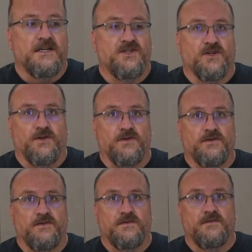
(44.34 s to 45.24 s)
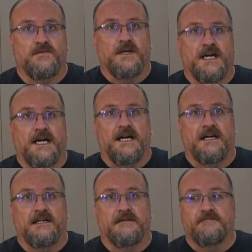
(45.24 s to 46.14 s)
to
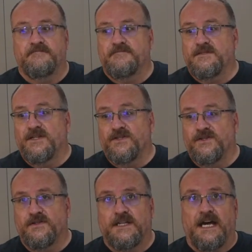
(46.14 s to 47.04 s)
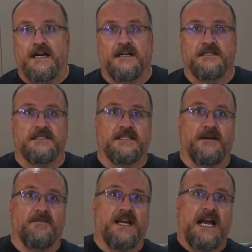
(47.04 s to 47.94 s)
do that. I'll just
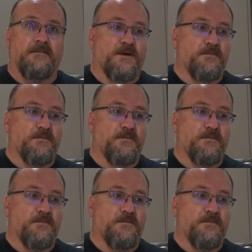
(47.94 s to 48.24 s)
get my camera